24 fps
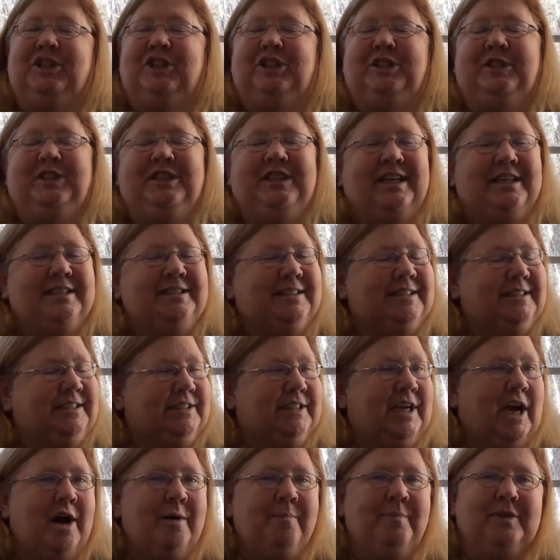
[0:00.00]
She doesn't
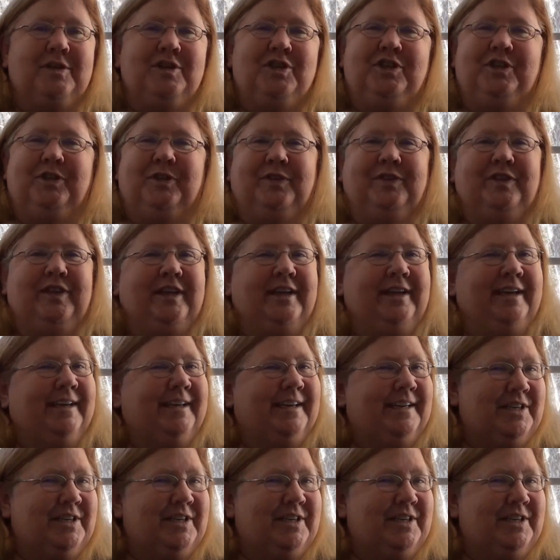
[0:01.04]
stop, and she'll dig in,